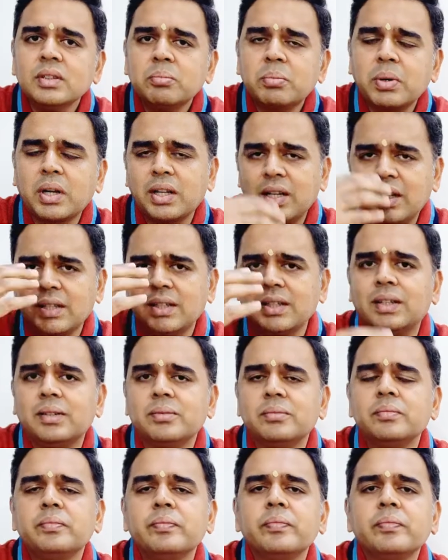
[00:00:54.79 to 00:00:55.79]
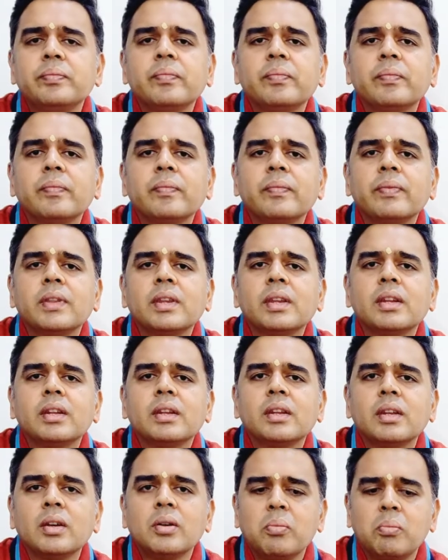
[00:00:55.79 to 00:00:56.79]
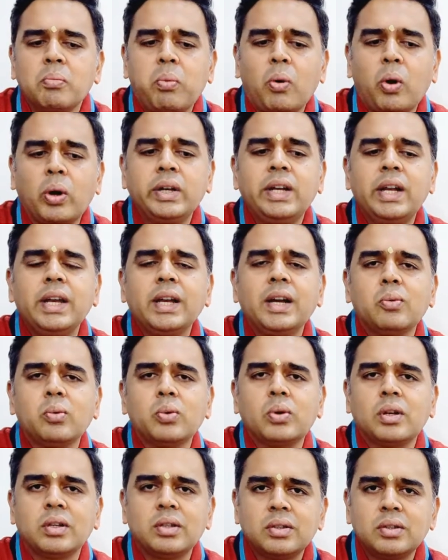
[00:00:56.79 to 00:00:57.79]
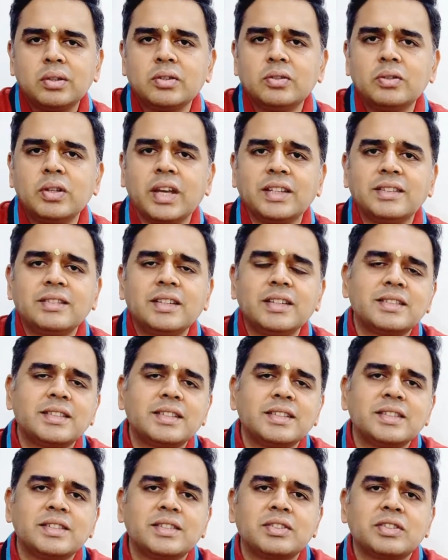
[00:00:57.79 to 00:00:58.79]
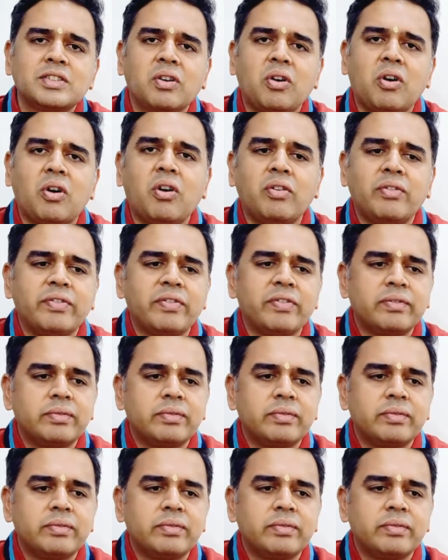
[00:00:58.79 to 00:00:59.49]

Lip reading: Prahalada pointing out to the existence of